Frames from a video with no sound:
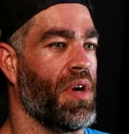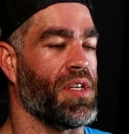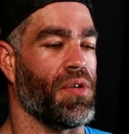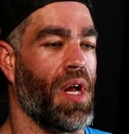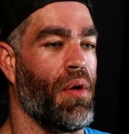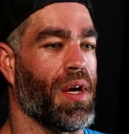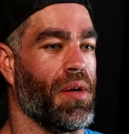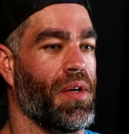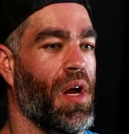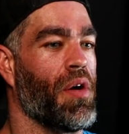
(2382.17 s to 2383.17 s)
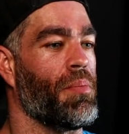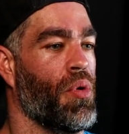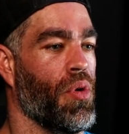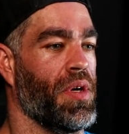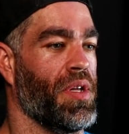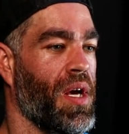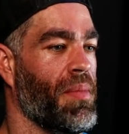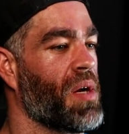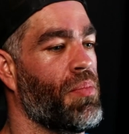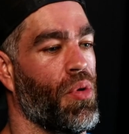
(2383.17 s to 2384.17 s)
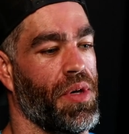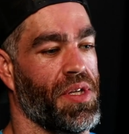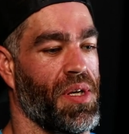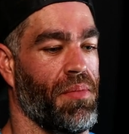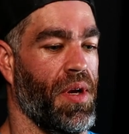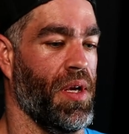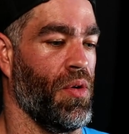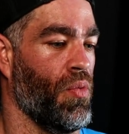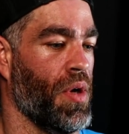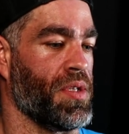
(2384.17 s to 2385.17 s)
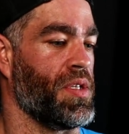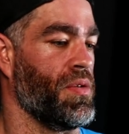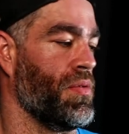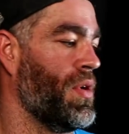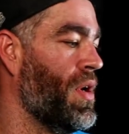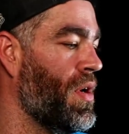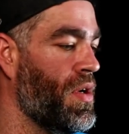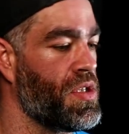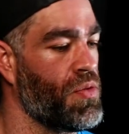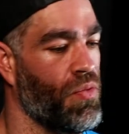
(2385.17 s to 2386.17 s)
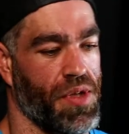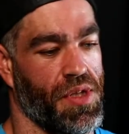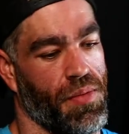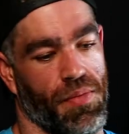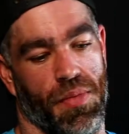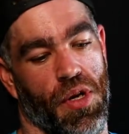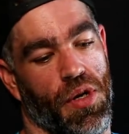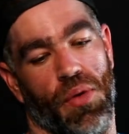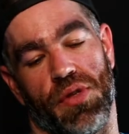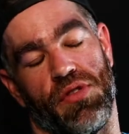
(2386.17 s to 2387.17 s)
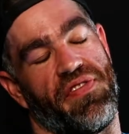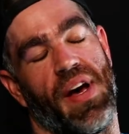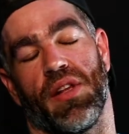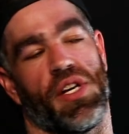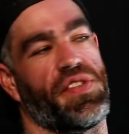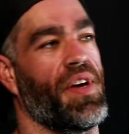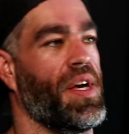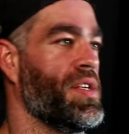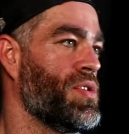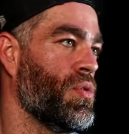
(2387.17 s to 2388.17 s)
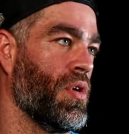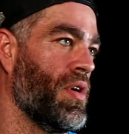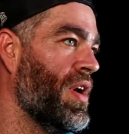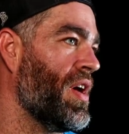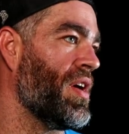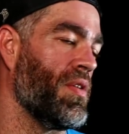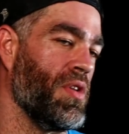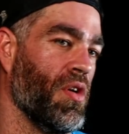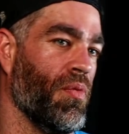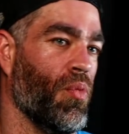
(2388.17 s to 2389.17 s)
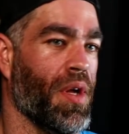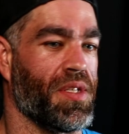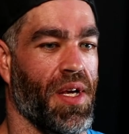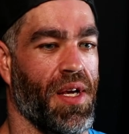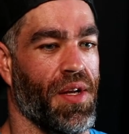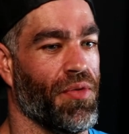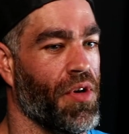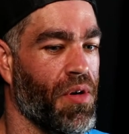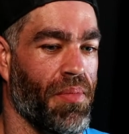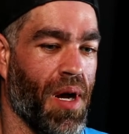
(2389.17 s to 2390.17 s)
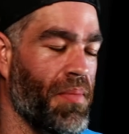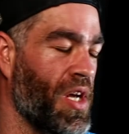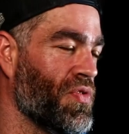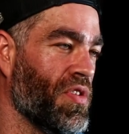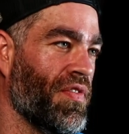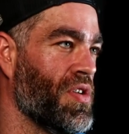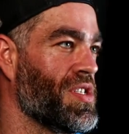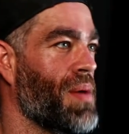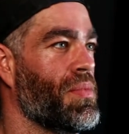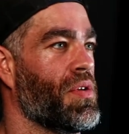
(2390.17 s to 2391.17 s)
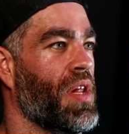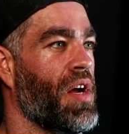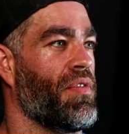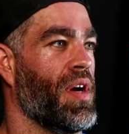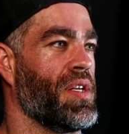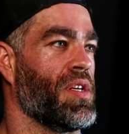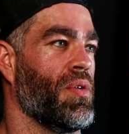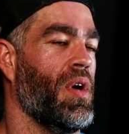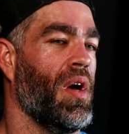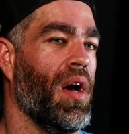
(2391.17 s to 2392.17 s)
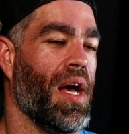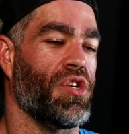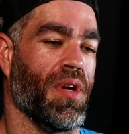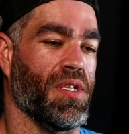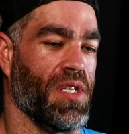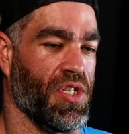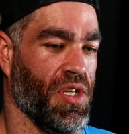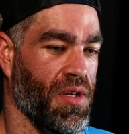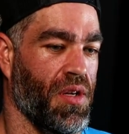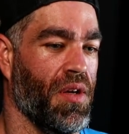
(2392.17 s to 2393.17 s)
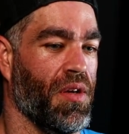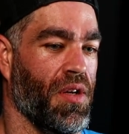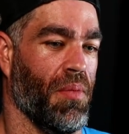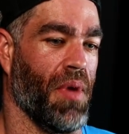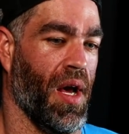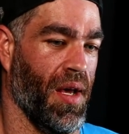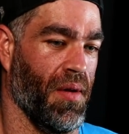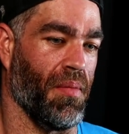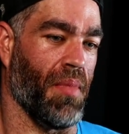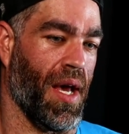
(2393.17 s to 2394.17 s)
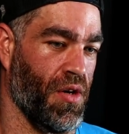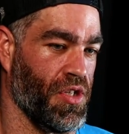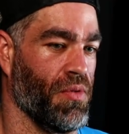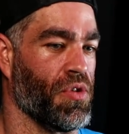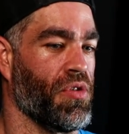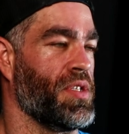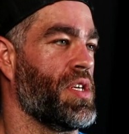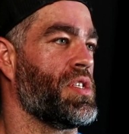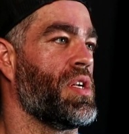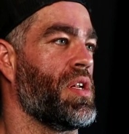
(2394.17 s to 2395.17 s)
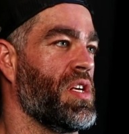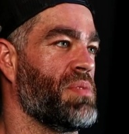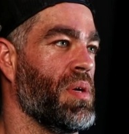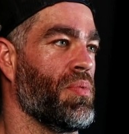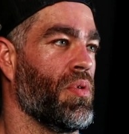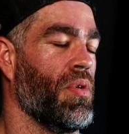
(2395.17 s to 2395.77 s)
So now I can pour into them. I can pour into somebody who wants to you know, go into a fat loss phase or you know, wants to hit a 300-pound bench for the first time in their life, right? So I transition, you know, my energy will transition into these people.